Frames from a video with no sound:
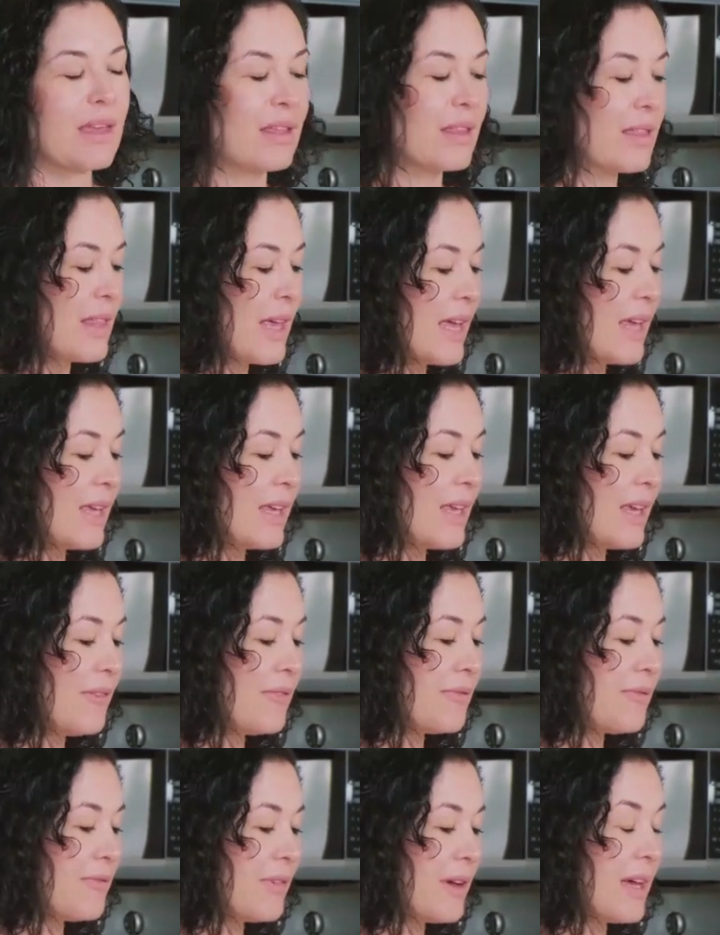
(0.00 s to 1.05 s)
they
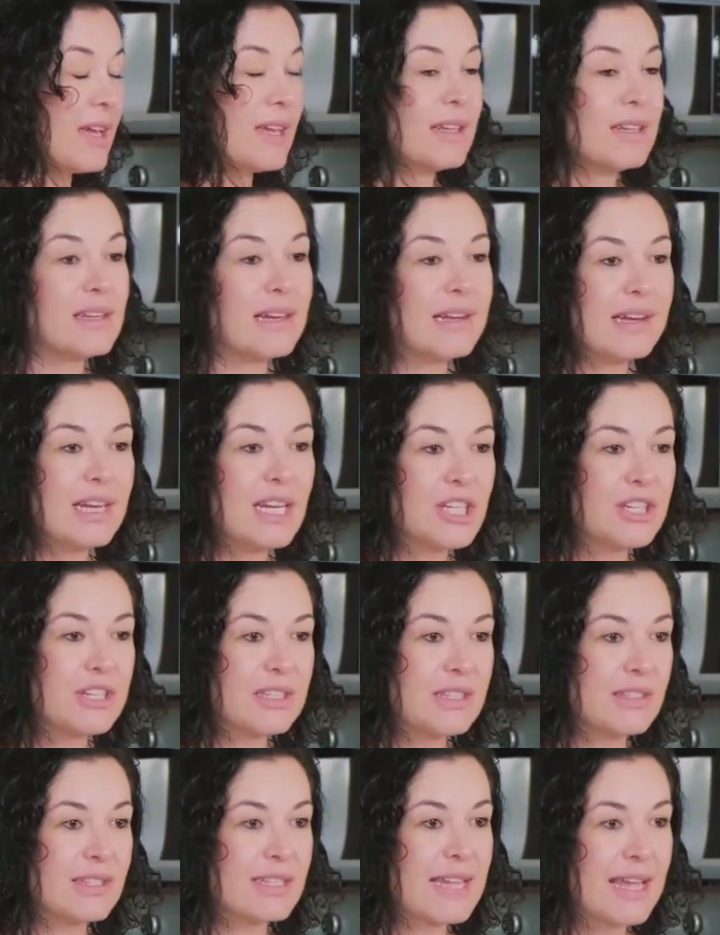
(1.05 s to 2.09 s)
give a
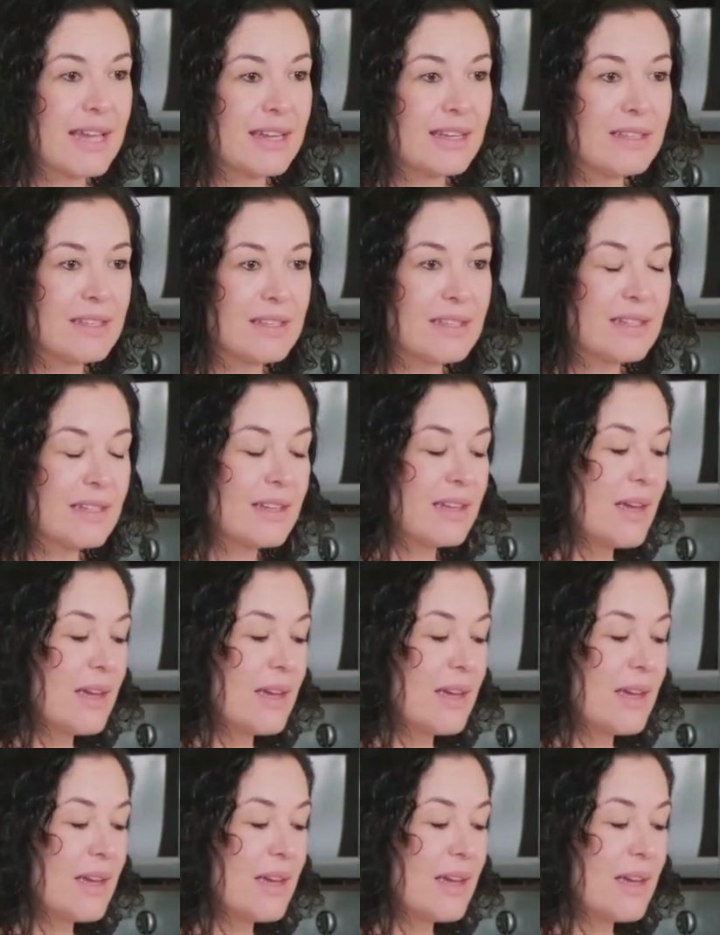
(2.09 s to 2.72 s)
delicious taste,